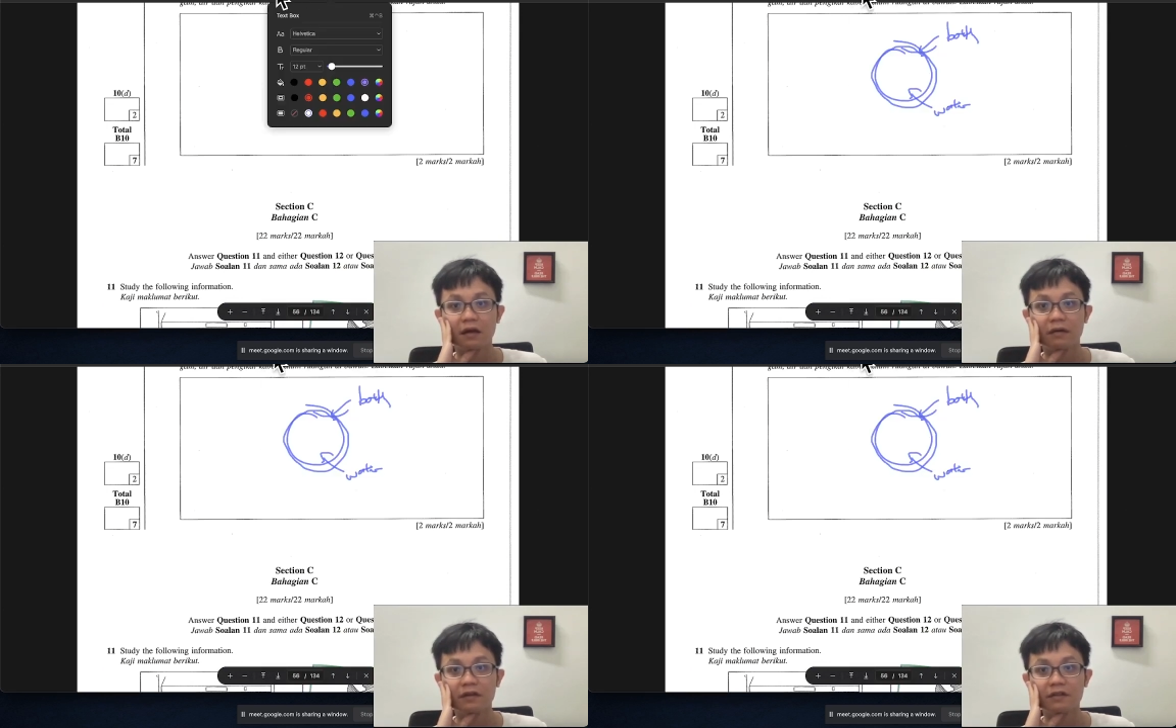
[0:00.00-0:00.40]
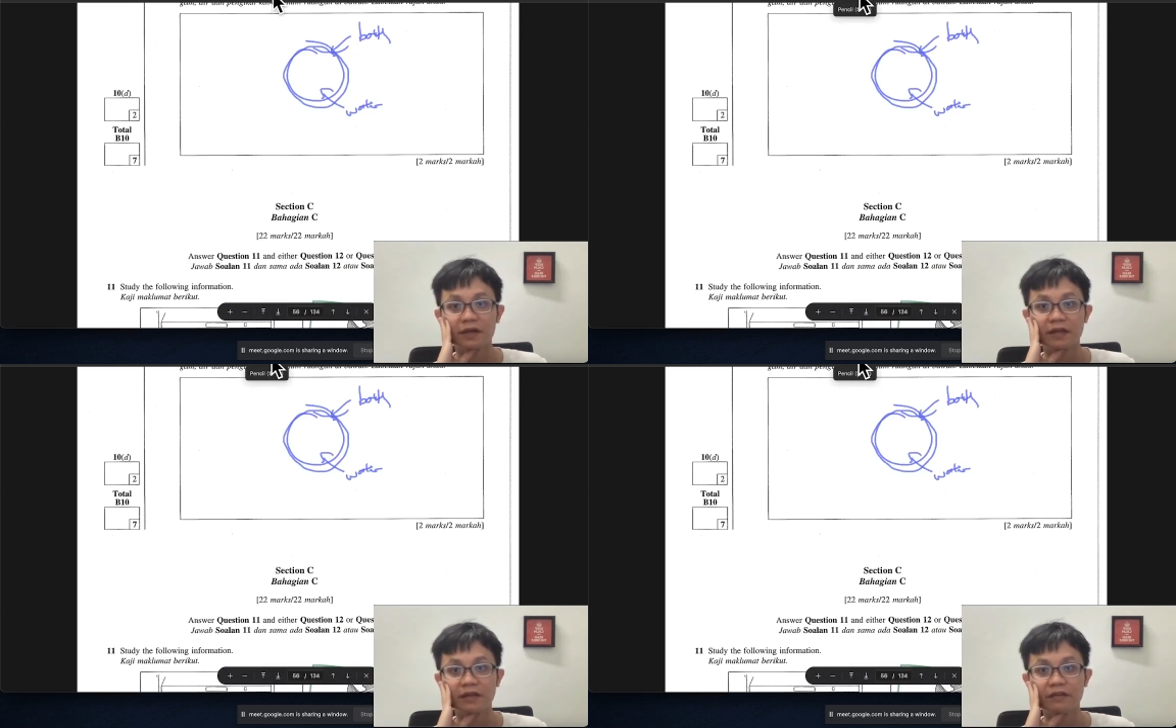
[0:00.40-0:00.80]
Where's
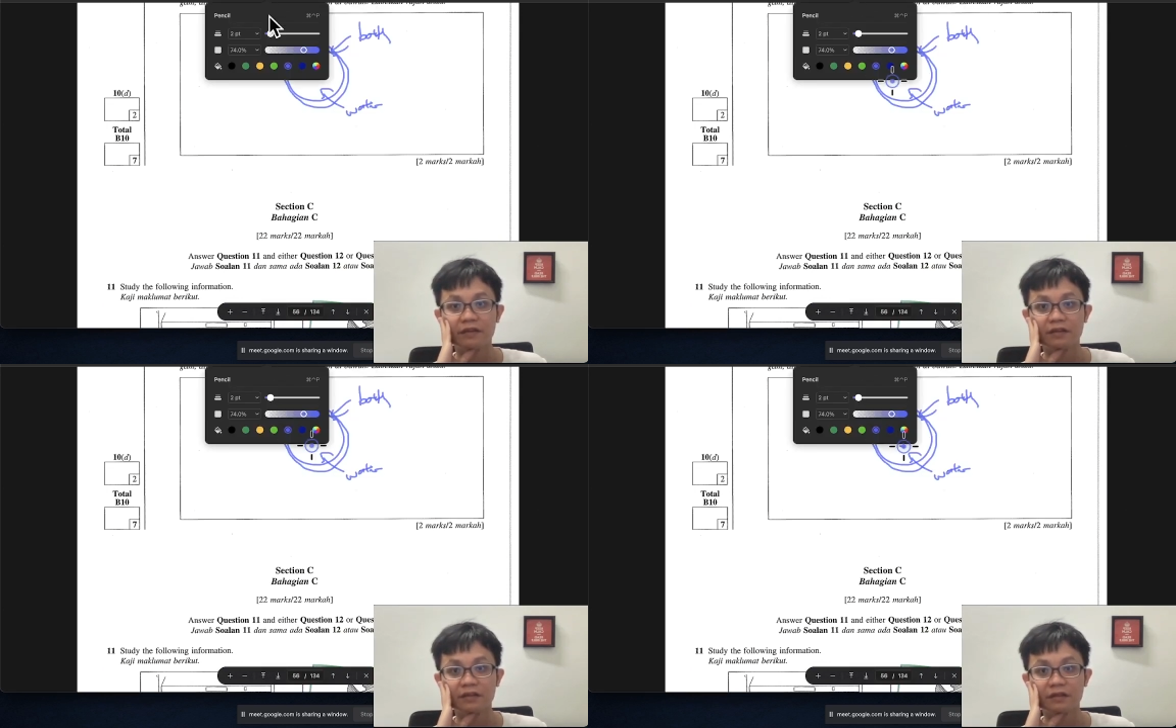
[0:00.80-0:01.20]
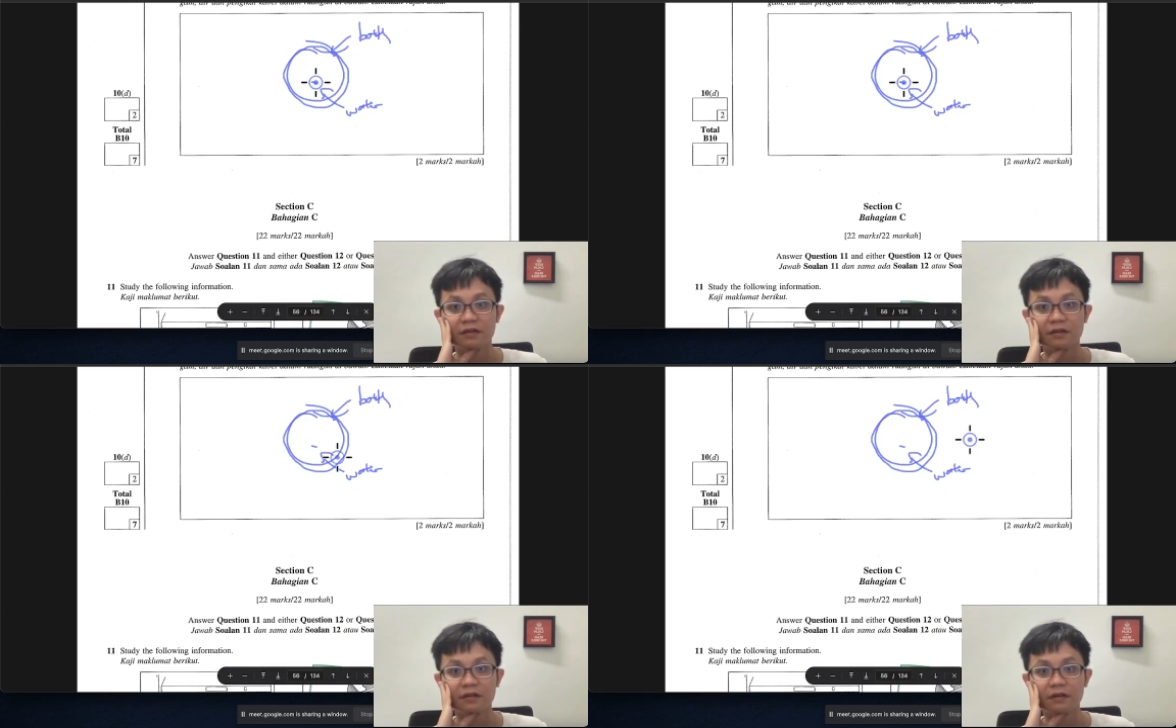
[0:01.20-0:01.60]
my eraser?
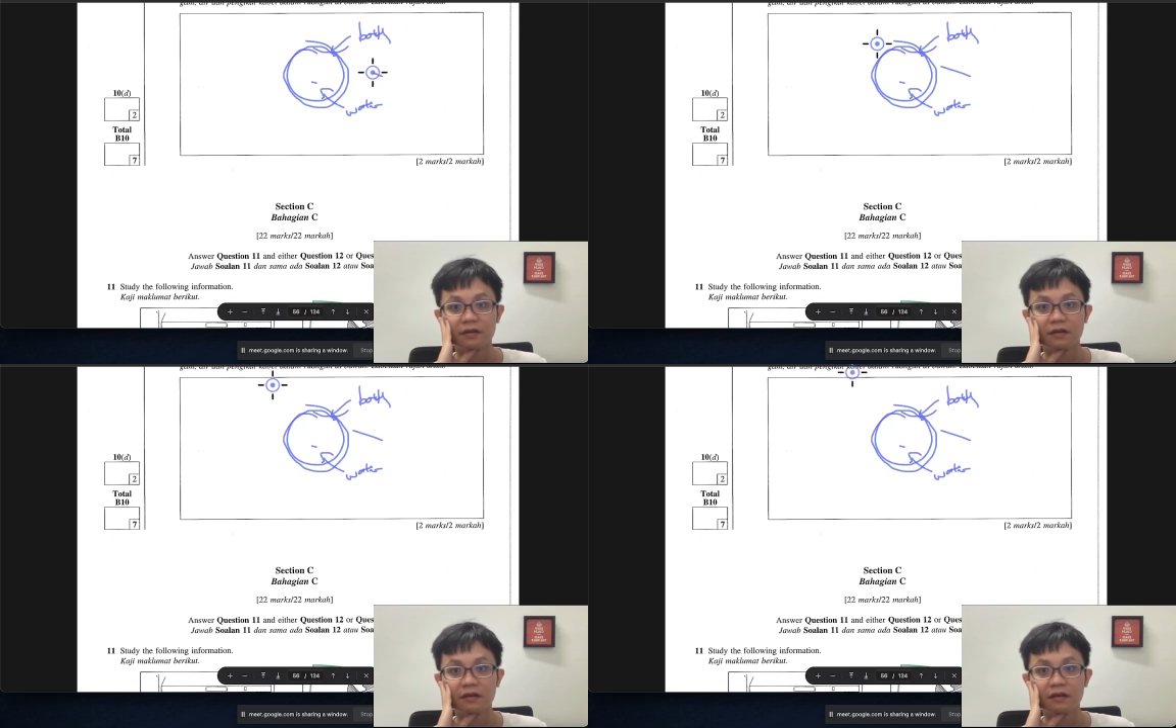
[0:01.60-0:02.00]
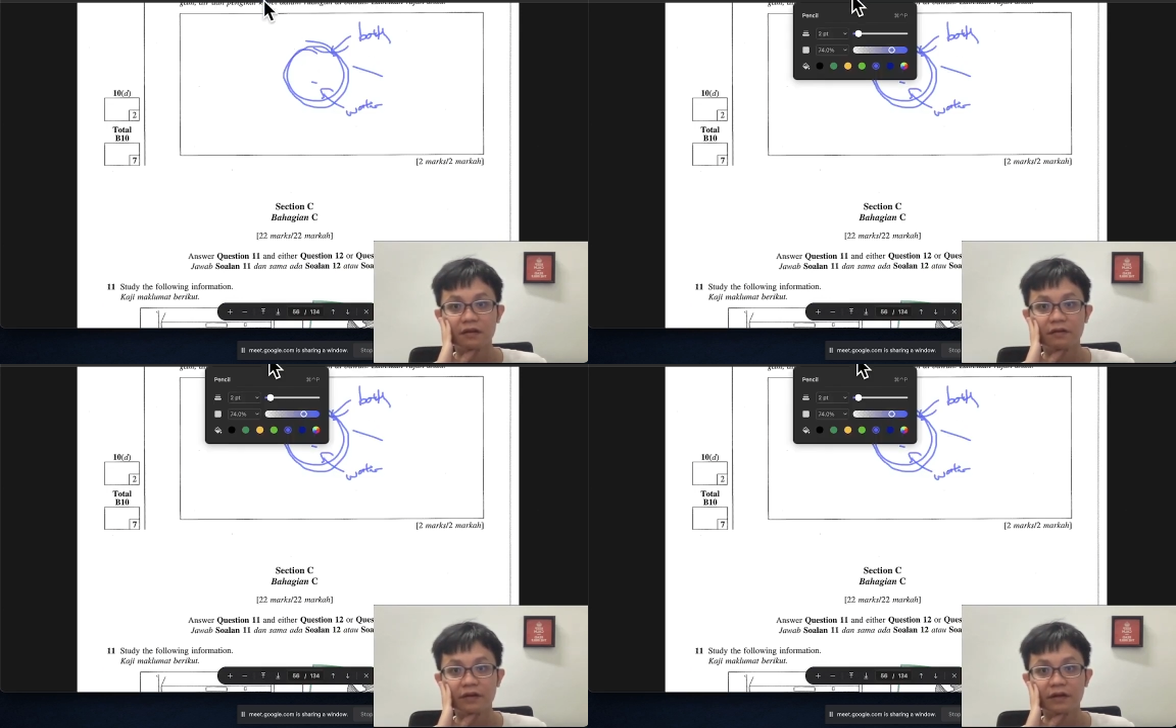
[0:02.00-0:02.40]

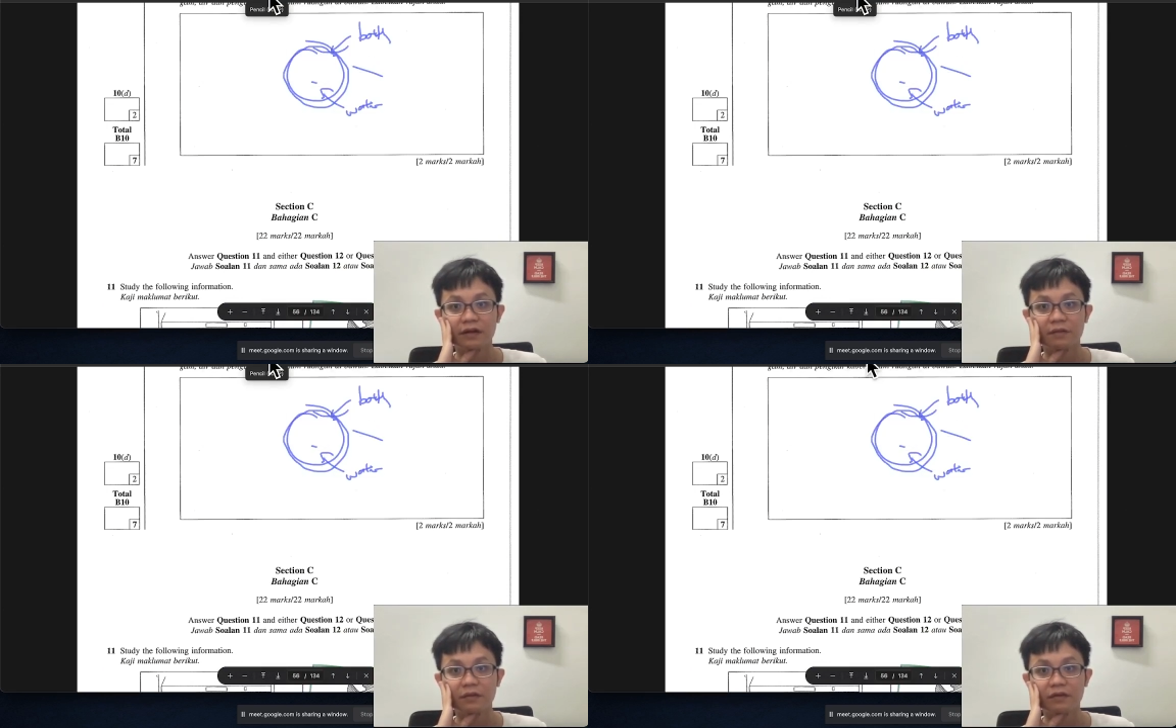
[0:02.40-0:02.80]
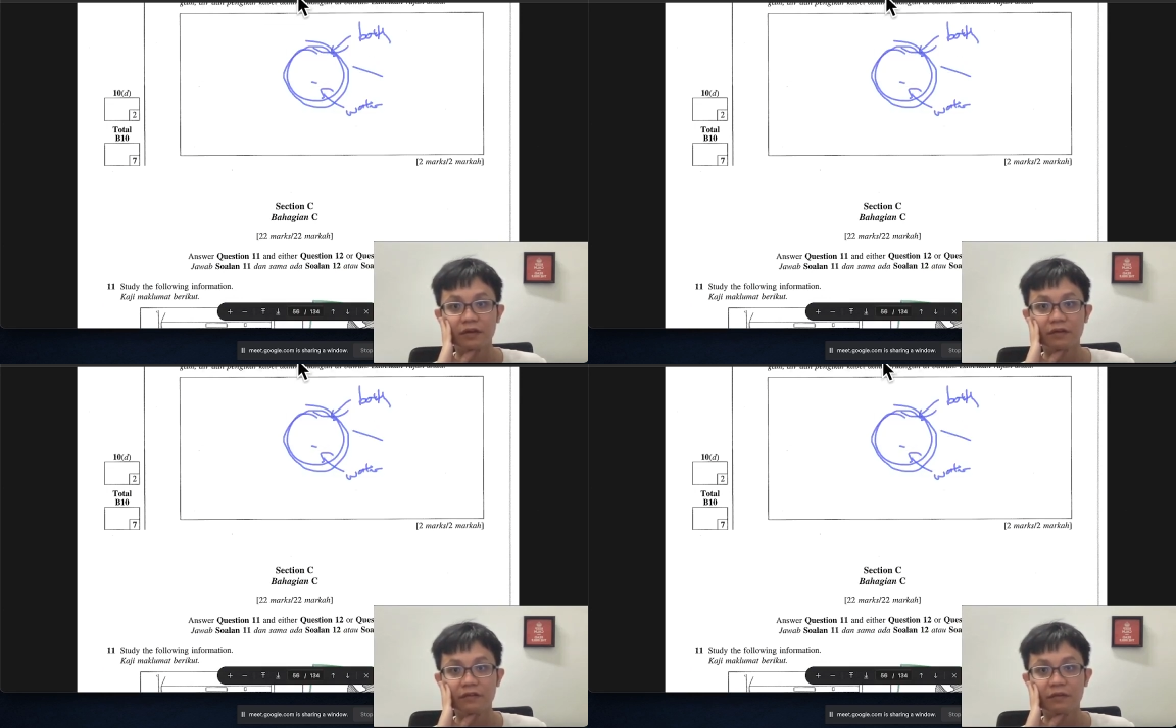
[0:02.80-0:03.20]
Wait, I'm
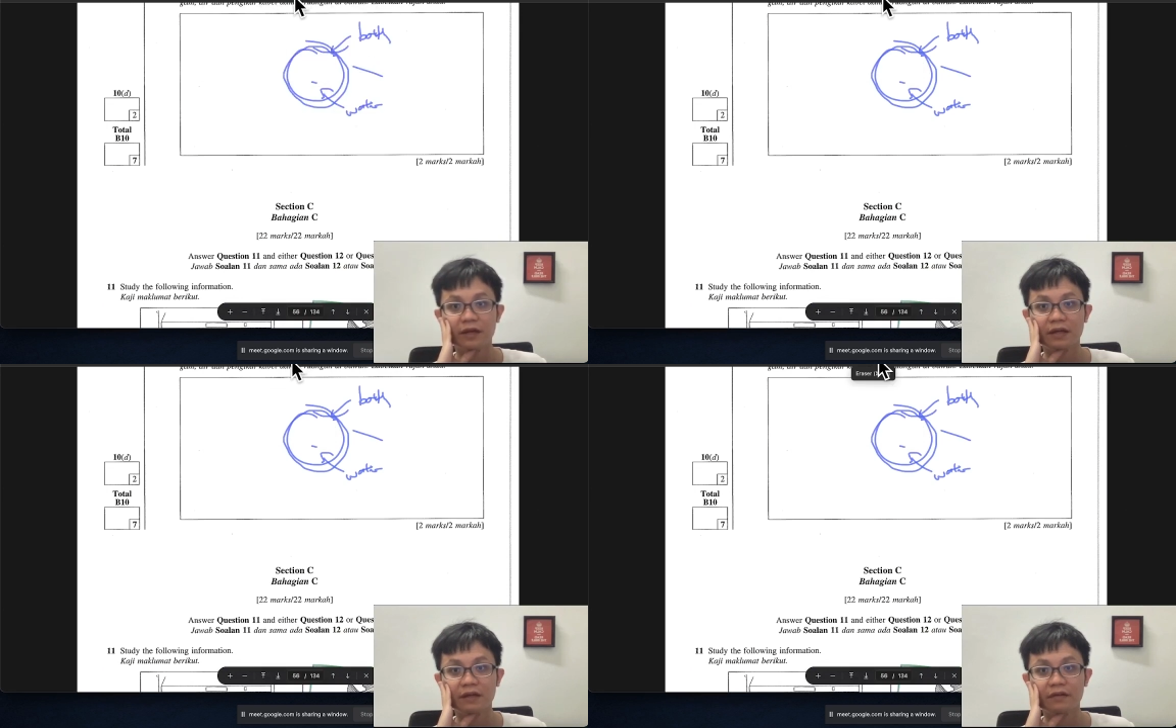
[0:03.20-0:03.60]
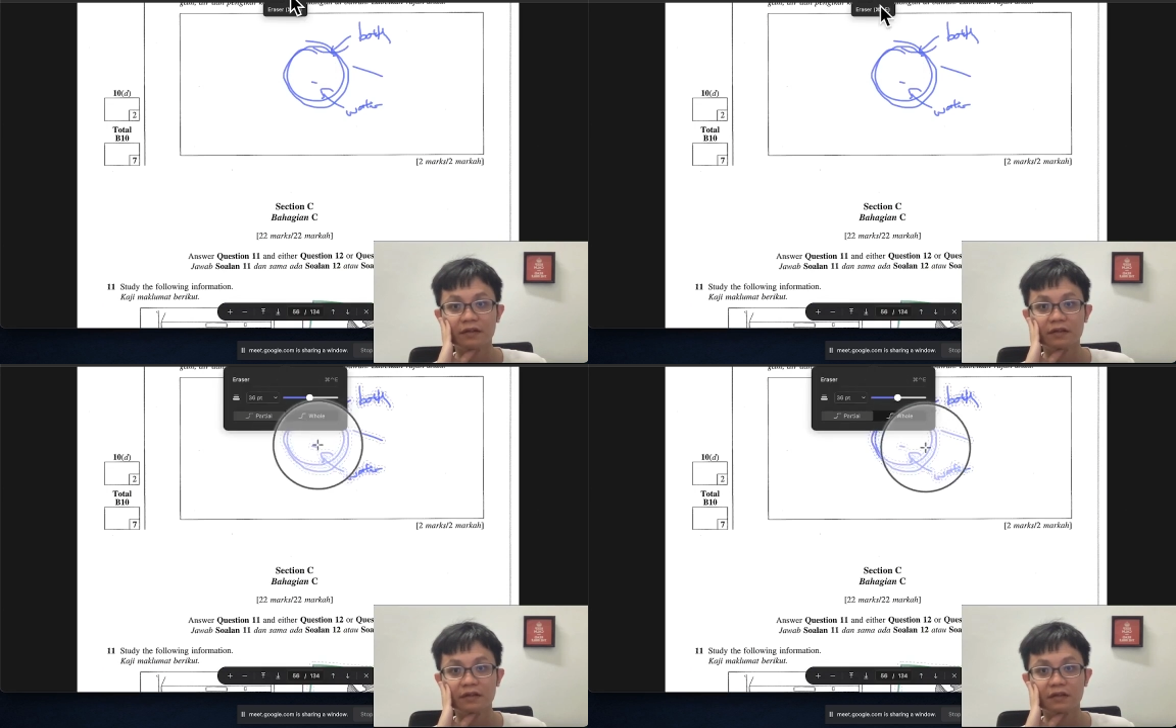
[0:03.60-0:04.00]
looking for my
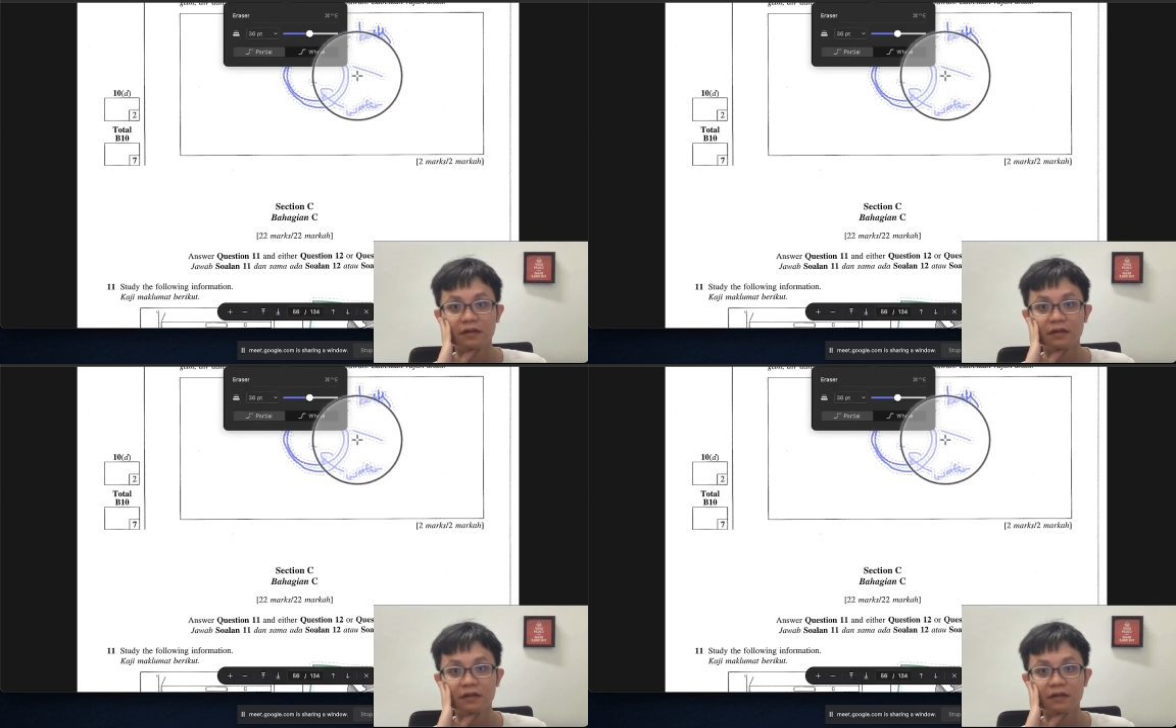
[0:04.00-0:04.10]
eraser.